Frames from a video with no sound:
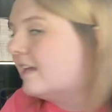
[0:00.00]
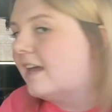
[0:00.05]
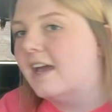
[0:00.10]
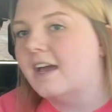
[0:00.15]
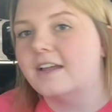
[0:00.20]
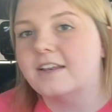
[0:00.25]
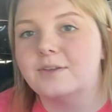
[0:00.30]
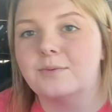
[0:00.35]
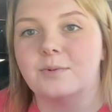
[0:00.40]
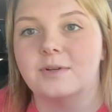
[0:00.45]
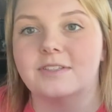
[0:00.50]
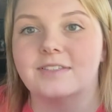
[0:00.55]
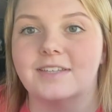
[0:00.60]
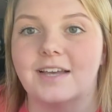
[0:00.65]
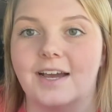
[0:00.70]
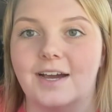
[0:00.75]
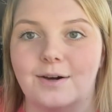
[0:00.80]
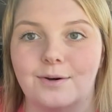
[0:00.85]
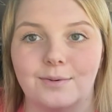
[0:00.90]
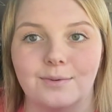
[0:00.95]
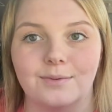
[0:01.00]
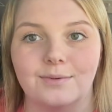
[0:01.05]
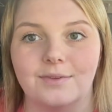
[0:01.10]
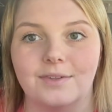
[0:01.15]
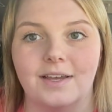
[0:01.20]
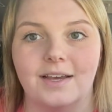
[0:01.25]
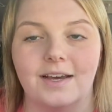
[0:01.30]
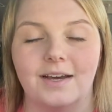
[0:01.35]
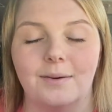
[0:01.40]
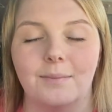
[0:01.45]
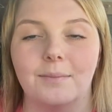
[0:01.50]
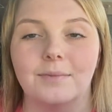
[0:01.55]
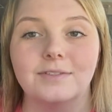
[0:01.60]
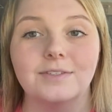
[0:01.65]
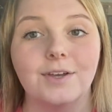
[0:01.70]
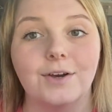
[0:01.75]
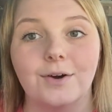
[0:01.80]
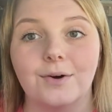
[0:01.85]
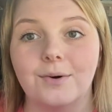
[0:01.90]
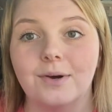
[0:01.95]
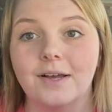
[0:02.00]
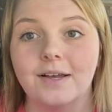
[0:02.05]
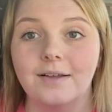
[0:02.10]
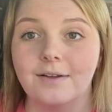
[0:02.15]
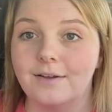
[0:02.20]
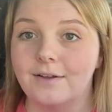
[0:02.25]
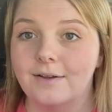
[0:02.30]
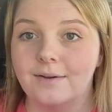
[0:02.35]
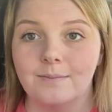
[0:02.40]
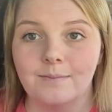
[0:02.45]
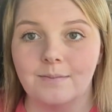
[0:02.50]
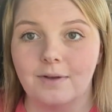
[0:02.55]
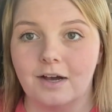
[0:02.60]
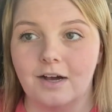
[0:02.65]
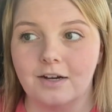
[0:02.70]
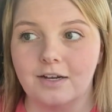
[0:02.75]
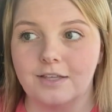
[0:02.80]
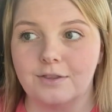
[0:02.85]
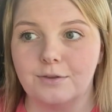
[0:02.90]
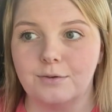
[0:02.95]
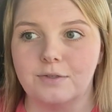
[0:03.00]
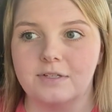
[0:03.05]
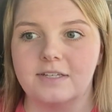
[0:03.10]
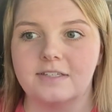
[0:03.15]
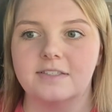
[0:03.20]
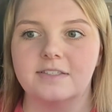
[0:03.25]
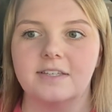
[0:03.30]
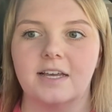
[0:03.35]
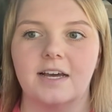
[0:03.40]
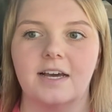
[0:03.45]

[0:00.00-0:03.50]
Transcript: Addie wants out. Um, so I'll get through this.